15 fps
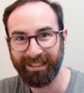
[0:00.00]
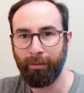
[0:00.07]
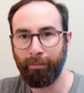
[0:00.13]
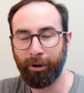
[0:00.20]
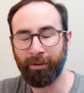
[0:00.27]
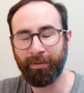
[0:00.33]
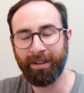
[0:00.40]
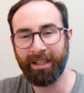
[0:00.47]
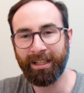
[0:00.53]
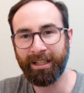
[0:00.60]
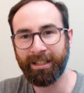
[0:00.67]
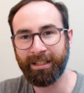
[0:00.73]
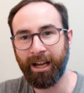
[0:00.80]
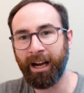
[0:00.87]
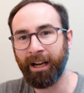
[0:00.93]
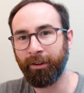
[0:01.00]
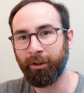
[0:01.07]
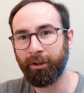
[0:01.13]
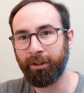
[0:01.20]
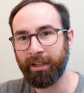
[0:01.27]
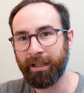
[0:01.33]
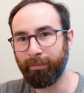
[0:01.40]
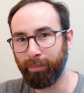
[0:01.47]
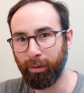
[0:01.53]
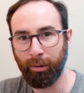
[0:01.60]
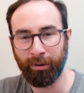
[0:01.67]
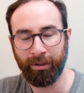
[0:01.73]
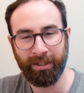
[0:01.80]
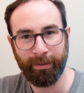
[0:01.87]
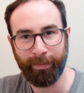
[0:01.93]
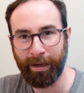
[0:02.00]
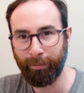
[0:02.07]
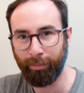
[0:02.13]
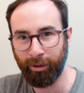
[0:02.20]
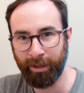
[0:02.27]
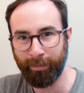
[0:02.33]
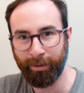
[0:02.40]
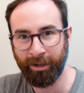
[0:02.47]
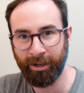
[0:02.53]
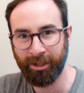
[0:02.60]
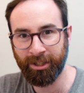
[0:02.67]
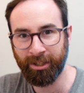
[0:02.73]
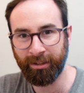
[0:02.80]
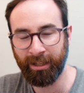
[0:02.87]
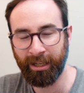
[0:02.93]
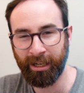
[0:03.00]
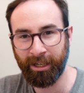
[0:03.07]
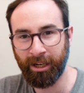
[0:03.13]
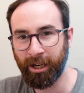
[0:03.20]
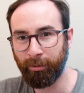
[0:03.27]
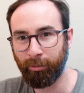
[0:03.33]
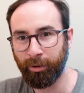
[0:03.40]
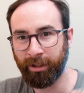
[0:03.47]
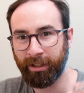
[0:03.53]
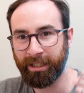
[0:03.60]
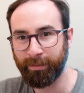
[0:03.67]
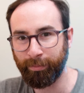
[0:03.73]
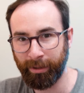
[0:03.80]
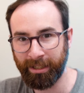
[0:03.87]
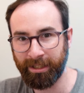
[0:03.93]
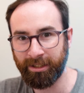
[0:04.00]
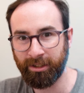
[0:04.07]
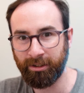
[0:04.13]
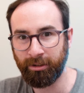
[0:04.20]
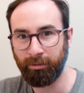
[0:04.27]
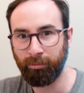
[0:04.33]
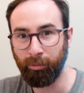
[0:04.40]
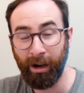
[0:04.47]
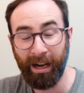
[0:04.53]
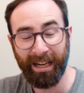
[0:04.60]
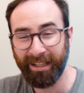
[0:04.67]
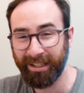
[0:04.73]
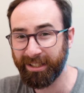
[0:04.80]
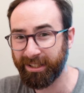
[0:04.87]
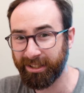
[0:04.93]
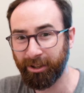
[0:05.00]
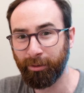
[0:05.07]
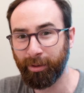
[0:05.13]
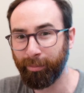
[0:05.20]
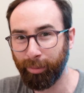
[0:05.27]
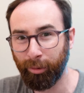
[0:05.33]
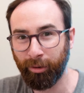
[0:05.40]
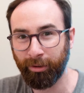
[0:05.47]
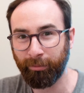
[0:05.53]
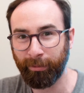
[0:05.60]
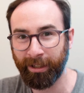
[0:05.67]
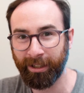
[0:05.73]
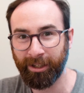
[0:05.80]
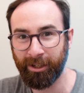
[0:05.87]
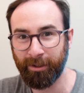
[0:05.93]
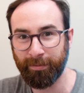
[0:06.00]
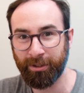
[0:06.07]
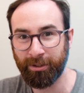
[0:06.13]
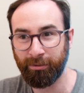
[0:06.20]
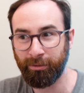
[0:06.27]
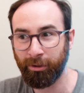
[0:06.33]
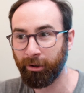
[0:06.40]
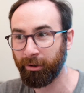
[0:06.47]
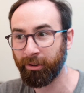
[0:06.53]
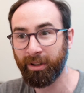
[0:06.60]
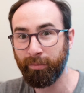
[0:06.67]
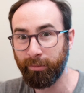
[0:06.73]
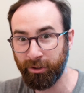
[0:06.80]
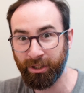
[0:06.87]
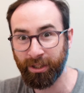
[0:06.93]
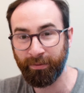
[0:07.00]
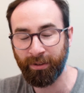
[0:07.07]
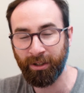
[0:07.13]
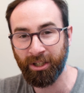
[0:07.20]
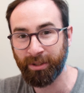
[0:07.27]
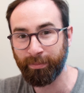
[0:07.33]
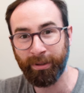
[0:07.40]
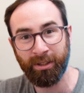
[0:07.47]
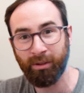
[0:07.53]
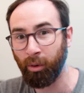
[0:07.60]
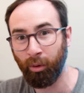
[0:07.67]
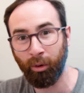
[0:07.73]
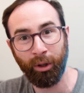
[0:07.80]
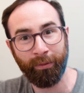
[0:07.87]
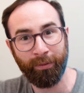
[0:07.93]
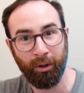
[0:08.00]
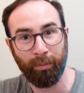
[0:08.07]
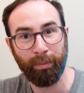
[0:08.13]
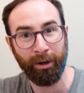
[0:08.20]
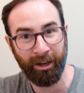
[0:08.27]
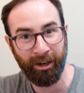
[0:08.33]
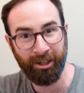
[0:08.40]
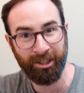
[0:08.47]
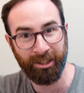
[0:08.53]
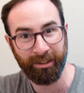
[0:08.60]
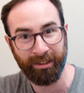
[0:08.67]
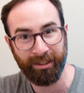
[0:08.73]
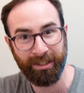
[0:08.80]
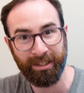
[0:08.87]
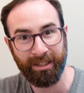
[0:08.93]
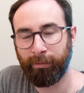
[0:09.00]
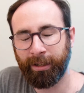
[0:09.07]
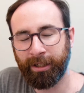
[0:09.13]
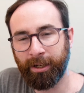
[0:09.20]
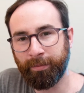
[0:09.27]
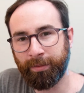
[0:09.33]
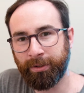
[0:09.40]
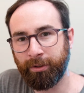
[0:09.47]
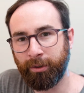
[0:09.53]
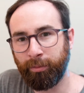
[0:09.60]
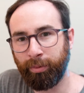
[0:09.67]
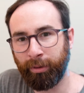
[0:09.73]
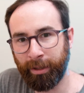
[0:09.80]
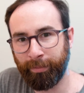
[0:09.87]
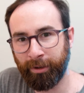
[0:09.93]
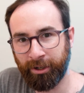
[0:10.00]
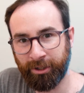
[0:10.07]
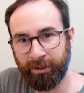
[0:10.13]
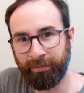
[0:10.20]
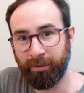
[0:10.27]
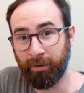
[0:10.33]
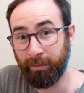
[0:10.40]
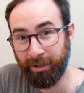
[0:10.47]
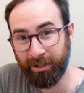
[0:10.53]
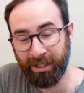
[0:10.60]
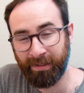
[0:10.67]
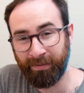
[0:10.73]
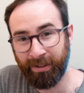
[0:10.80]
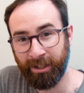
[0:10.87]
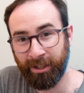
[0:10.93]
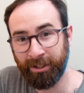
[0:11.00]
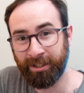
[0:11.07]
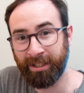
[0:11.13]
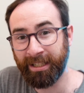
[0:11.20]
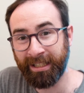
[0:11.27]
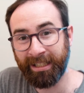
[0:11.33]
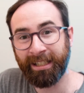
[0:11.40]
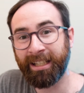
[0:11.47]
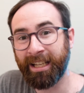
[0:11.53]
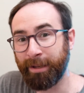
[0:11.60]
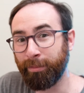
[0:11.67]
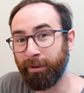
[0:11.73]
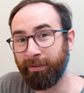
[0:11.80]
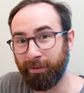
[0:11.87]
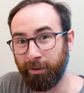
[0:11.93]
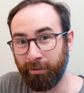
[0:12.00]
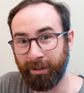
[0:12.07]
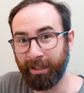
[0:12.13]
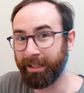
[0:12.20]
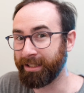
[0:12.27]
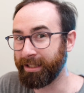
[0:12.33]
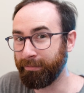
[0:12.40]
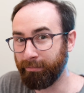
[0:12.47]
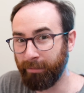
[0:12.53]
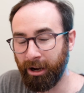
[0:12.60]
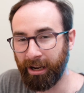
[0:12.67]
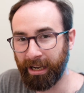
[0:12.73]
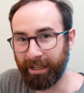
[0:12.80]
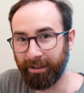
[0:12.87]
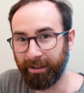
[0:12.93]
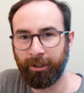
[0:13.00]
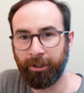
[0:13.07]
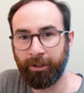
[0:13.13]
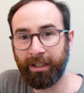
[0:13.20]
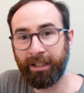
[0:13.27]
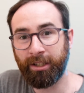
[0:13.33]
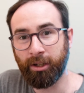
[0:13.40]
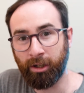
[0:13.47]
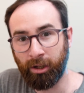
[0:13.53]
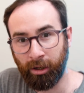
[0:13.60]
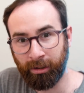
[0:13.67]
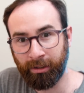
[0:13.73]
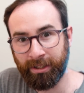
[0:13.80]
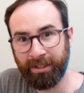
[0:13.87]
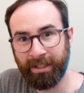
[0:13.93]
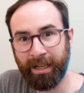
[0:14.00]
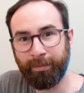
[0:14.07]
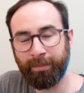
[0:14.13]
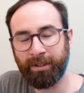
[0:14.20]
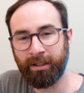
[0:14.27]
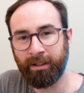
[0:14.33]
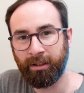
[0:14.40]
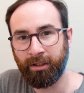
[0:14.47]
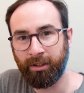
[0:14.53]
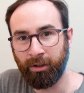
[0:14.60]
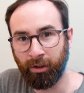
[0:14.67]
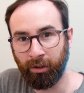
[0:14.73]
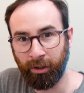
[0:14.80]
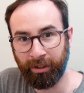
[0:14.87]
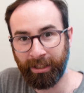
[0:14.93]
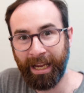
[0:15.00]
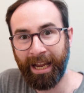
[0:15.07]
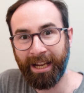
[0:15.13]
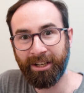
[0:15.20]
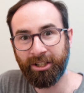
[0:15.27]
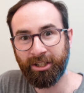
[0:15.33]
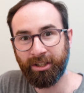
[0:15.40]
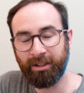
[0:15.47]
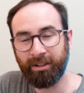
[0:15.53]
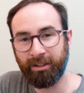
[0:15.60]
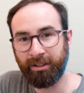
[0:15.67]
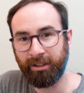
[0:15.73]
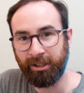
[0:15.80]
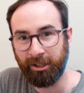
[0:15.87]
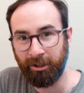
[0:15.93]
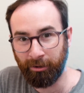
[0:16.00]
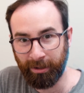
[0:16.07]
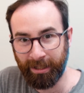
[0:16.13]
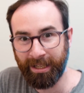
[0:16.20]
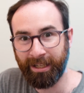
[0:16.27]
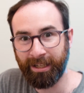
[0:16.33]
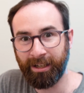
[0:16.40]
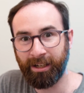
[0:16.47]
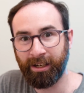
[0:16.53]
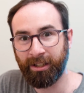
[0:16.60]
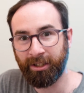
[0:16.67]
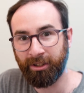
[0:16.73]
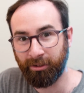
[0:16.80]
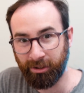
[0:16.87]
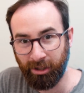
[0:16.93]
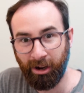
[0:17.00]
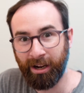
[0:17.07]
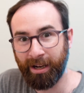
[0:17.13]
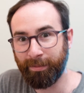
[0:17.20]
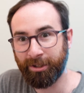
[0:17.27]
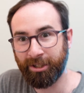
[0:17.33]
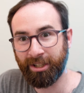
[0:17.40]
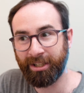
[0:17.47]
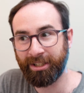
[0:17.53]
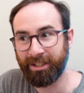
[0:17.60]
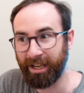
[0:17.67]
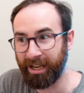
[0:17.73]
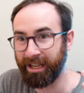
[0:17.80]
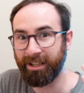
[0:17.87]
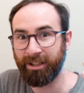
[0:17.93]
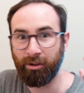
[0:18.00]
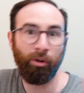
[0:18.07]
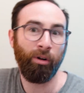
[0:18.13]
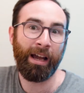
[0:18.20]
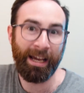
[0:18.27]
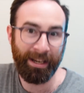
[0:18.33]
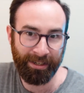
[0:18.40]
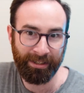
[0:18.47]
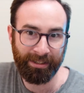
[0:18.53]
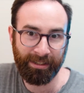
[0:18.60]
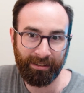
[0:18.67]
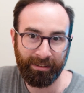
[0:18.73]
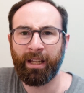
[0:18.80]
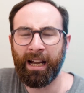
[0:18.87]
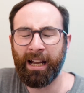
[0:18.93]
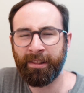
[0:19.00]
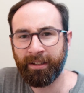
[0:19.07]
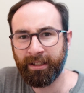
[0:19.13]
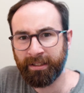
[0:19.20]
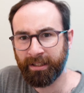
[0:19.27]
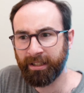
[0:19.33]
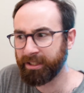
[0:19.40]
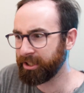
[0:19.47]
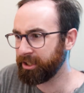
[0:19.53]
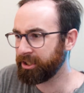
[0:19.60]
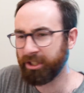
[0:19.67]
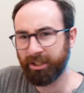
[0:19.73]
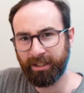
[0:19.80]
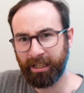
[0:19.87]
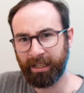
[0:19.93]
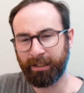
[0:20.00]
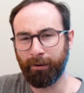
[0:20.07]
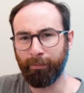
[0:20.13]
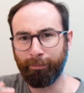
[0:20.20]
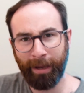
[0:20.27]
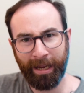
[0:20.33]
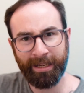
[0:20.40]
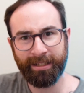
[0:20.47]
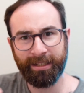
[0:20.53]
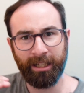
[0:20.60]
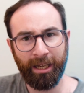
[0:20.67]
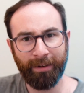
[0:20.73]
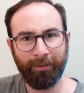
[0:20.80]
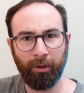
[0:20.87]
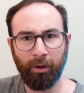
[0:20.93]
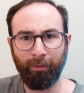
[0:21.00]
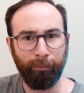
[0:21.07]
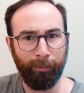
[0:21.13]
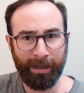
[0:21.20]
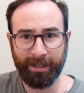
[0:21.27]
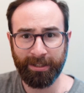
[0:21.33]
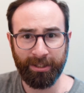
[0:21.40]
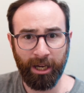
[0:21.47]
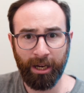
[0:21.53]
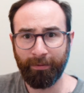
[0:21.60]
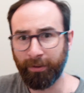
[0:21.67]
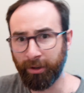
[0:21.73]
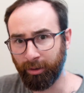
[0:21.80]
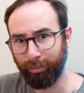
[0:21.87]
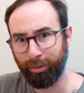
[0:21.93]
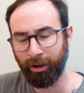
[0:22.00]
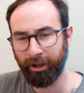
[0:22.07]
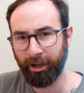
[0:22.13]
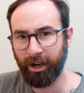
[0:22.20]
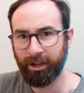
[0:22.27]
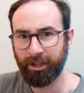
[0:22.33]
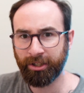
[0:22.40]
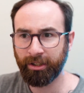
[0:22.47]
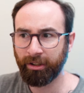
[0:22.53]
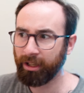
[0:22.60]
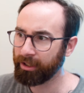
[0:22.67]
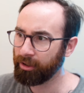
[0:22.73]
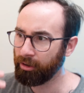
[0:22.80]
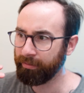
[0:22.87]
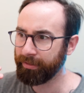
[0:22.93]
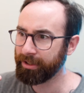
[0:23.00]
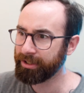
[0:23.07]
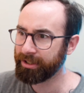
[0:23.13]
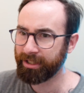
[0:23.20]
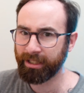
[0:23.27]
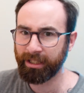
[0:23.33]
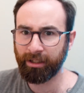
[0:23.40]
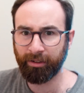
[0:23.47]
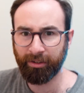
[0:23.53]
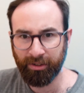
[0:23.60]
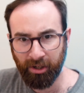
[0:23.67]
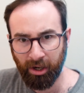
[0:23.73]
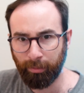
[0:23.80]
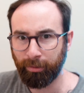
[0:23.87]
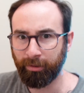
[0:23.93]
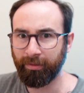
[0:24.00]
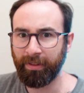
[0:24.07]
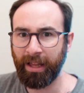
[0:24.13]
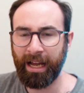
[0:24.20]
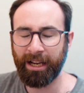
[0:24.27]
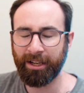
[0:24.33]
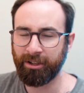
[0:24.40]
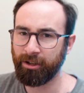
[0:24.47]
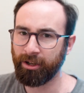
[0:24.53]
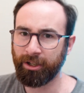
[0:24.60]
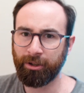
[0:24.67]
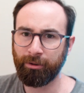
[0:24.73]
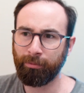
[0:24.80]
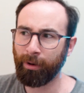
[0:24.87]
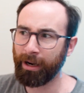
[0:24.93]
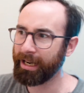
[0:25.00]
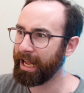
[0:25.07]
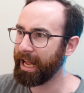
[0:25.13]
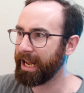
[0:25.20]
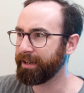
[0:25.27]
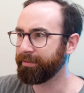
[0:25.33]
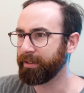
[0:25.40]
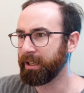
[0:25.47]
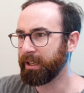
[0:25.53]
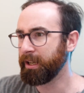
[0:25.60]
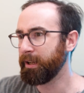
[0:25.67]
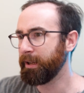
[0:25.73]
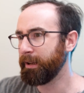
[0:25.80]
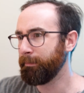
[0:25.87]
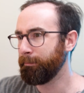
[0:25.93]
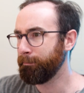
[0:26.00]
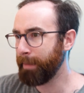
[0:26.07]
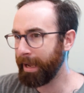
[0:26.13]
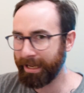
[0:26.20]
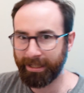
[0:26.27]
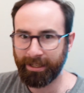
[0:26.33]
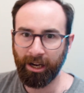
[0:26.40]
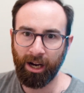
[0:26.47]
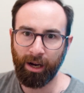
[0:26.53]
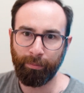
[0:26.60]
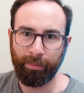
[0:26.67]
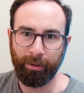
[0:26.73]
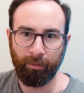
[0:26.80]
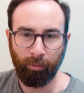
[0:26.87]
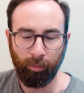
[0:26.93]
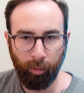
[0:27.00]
But over the years, I learned the importance about pre-production, and I kind of want to explain to you why it is so important when it comes to not only music videos, but to all of your productions. When it comes to pre-production for music videos, you need to keep a few things in mind. You need your concept, your location, your gear, your timesheets, and your edit. And these things are just like a base level of where to start for your production. Like obviously on top of that, you might have makeup and